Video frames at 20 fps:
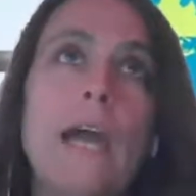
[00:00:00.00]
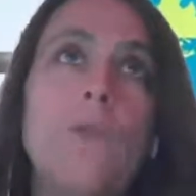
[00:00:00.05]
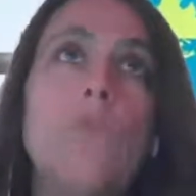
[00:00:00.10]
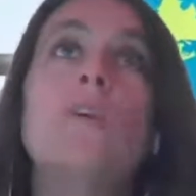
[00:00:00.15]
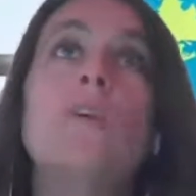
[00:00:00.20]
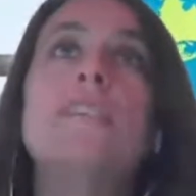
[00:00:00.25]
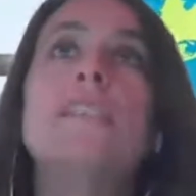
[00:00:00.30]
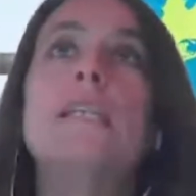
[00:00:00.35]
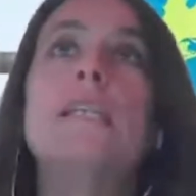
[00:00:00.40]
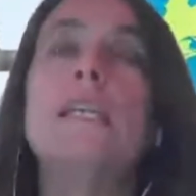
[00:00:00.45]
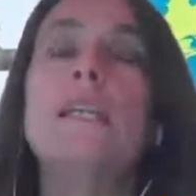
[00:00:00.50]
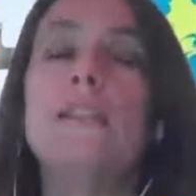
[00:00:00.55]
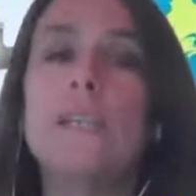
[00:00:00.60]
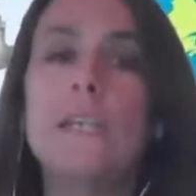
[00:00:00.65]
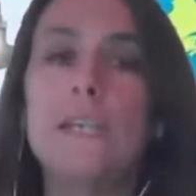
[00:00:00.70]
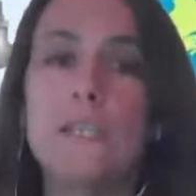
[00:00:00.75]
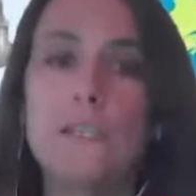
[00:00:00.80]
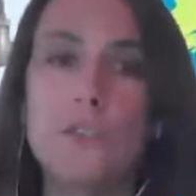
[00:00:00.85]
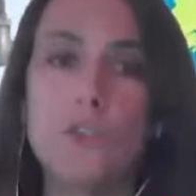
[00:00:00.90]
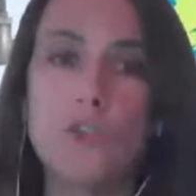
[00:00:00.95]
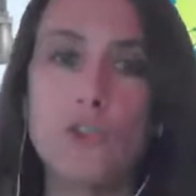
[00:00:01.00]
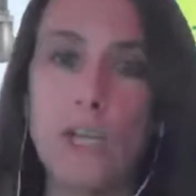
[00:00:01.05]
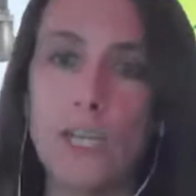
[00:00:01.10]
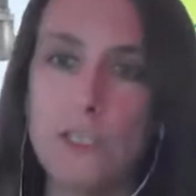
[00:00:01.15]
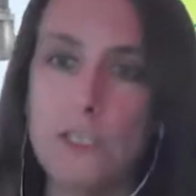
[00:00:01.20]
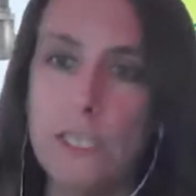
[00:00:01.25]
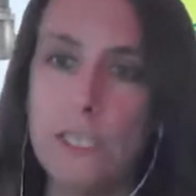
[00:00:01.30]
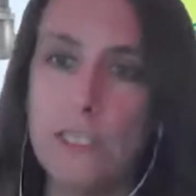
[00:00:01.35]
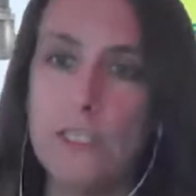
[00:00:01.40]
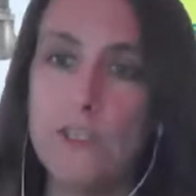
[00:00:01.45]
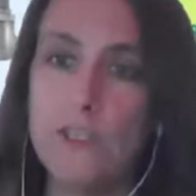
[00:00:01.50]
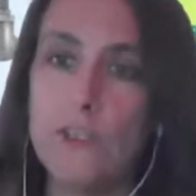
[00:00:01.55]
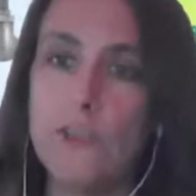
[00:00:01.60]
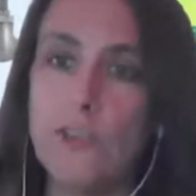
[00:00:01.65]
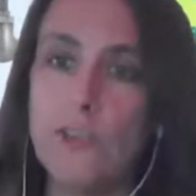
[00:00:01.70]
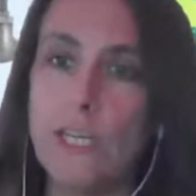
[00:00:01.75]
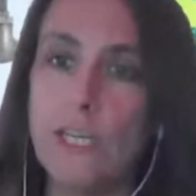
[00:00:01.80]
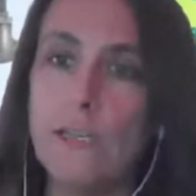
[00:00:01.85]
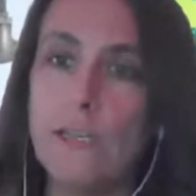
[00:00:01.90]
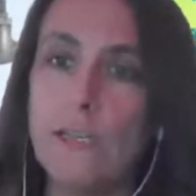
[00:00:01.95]
wasn't in the construction
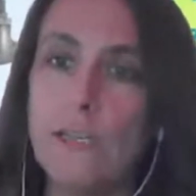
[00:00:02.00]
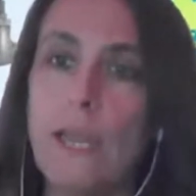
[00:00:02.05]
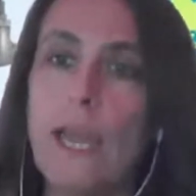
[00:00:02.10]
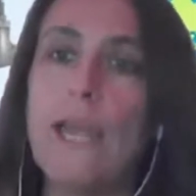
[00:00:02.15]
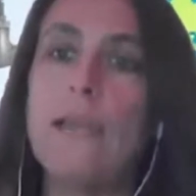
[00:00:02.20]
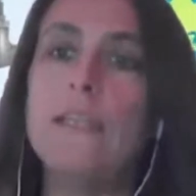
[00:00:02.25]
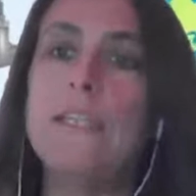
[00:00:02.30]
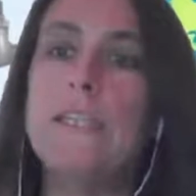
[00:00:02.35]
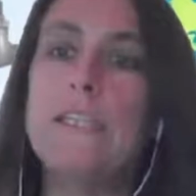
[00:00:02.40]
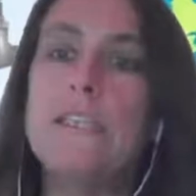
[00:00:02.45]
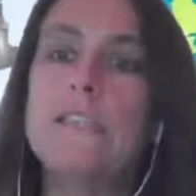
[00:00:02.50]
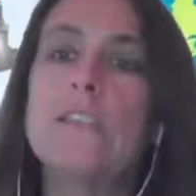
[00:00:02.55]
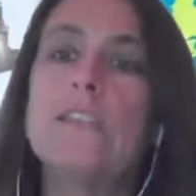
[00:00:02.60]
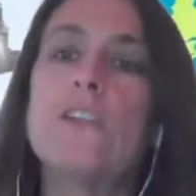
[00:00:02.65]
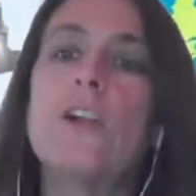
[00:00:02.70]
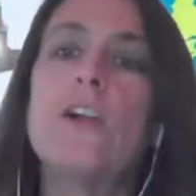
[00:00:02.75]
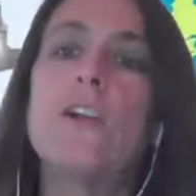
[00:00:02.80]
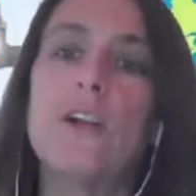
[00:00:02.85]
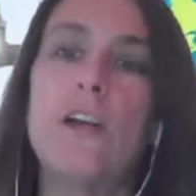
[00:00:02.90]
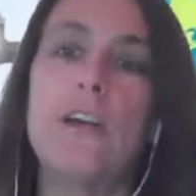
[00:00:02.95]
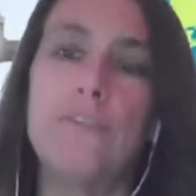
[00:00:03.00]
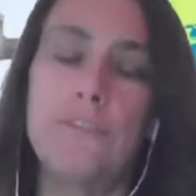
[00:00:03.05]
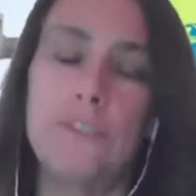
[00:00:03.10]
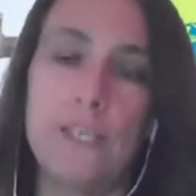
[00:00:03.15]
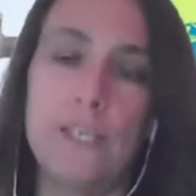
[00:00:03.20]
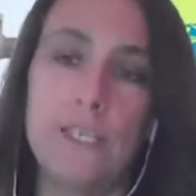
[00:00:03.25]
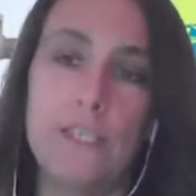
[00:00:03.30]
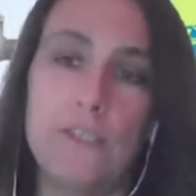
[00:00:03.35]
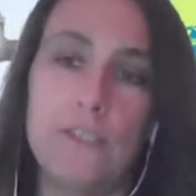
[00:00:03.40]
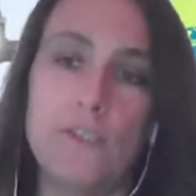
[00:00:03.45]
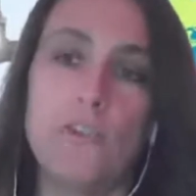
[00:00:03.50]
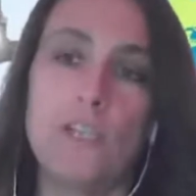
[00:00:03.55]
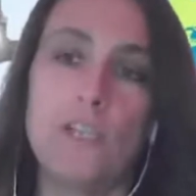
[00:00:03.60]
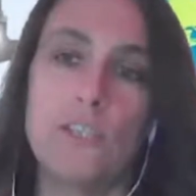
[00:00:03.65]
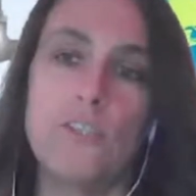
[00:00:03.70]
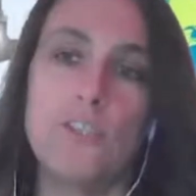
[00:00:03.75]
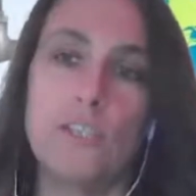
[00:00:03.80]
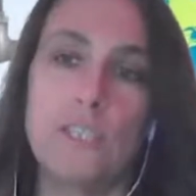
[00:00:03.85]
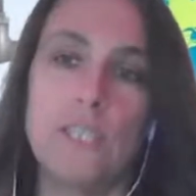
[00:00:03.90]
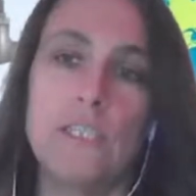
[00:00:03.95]
industry. I didn't start off in the
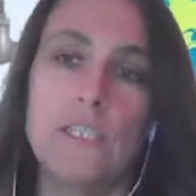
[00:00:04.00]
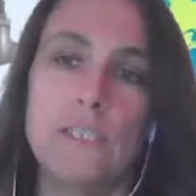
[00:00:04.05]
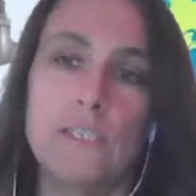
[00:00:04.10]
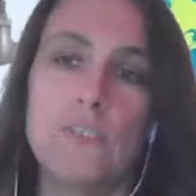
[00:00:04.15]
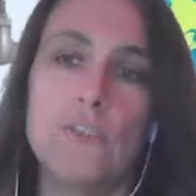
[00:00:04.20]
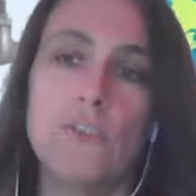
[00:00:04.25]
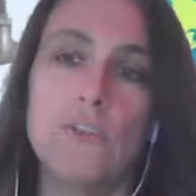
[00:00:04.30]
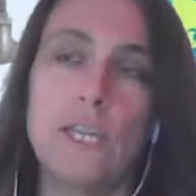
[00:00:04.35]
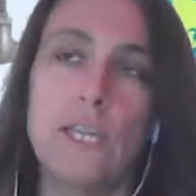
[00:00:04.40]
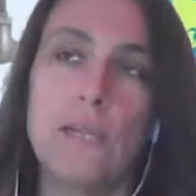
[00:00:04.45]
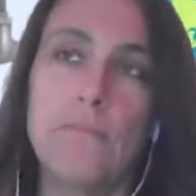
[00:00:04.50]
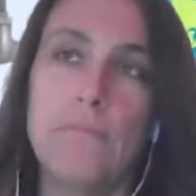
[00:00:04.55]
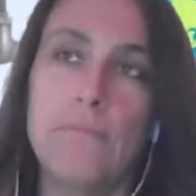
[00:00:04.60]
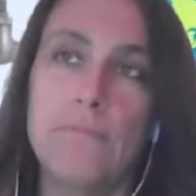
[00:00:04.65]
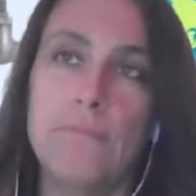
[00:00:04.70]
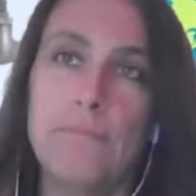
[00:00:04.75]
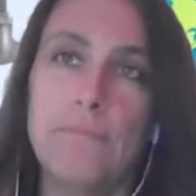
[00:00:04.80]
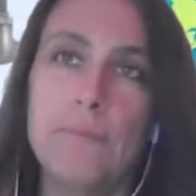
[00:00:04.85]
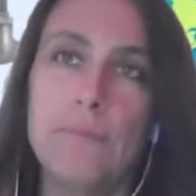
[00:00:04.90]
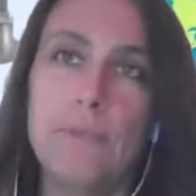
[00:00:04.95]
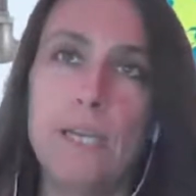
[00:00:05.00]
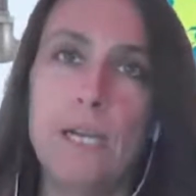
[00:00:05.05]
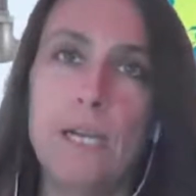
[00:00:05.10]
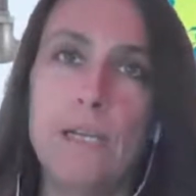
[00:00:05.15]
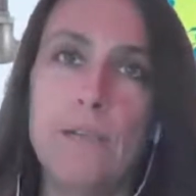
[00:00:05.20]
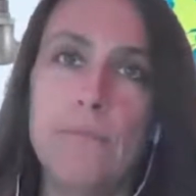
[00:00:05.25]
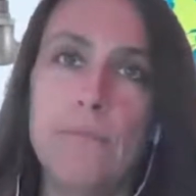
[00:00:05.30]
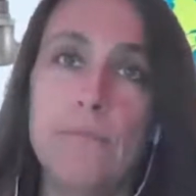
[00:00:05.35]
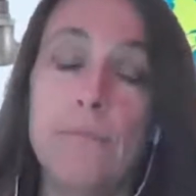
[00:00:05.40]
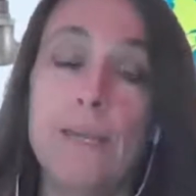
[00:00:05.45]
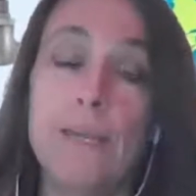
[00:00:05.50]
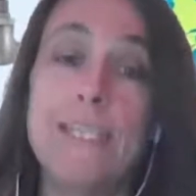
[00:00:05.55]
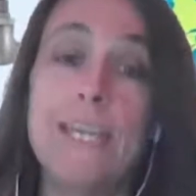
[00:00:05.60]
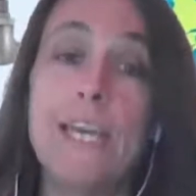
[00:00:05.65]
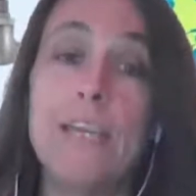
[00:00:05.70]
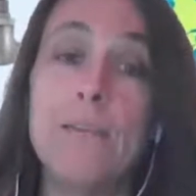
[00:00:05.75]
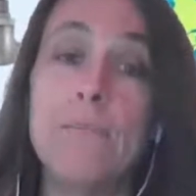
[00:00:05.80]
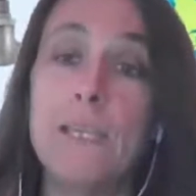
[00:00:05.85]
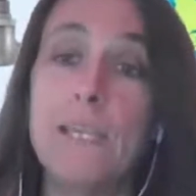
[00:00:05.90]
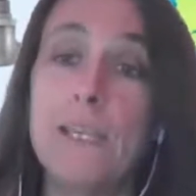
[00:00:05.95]
construction industry. My
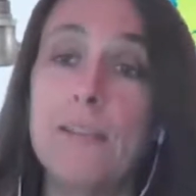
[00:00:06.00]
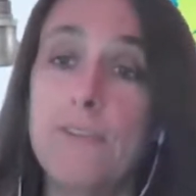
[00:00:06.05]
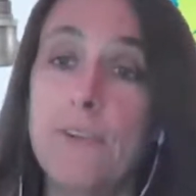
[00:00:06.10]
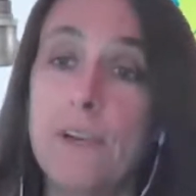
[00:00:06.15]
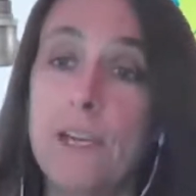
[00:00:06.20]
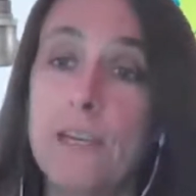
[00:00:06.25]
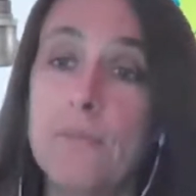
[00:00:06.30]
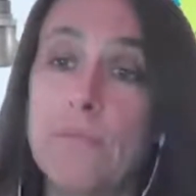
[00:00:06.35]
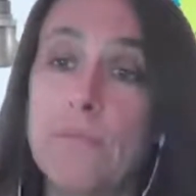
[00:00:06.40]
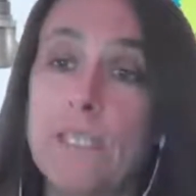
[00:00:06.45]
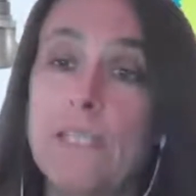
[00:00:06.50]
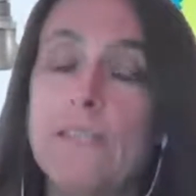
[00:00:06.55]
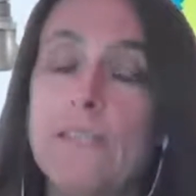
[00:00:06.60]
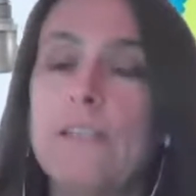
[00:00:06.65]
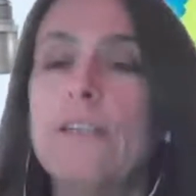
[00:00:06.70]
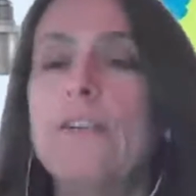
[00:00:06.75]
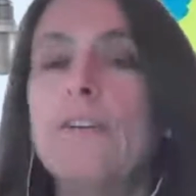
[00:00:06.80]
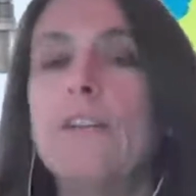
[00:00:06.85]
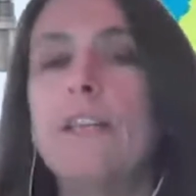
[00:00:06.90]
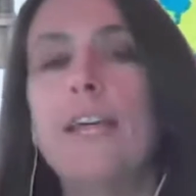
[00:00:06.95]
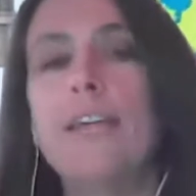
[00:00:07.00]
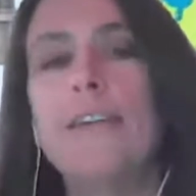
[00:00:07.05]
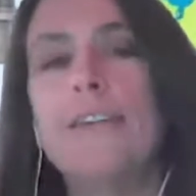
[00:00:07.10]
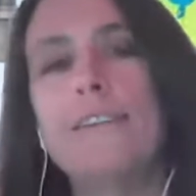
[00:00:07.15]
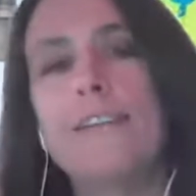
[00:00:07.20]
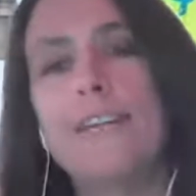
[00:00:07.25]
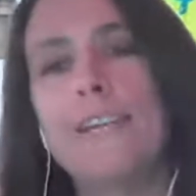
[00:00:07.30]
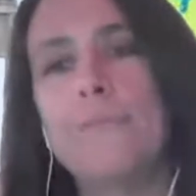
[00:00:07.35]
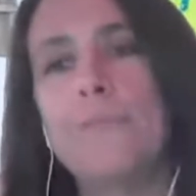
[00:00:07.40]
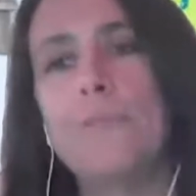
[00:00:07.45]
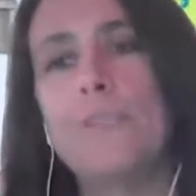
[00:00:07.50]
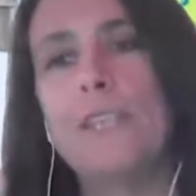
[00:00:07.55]
dad being a fireman, a lot of times